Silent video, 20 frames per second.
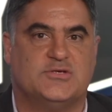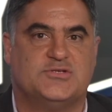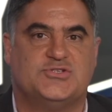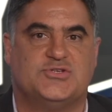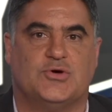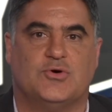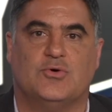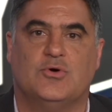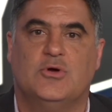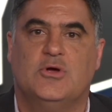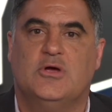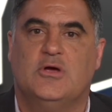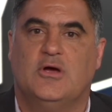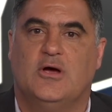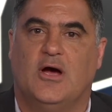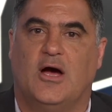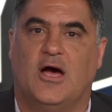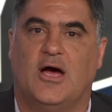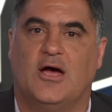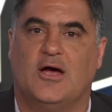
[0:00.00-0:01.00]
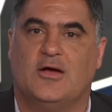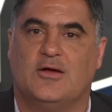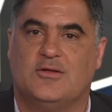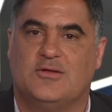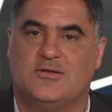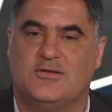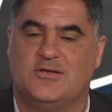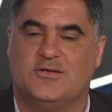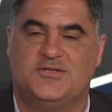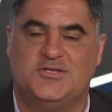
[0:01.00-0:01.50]
So uh,
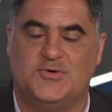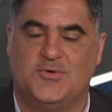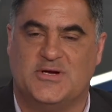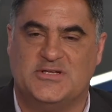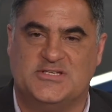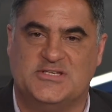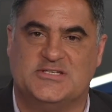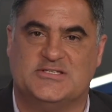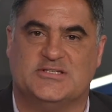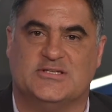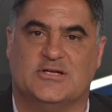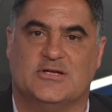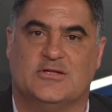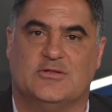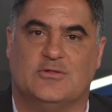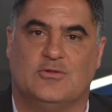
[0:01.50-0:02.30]
TYT is the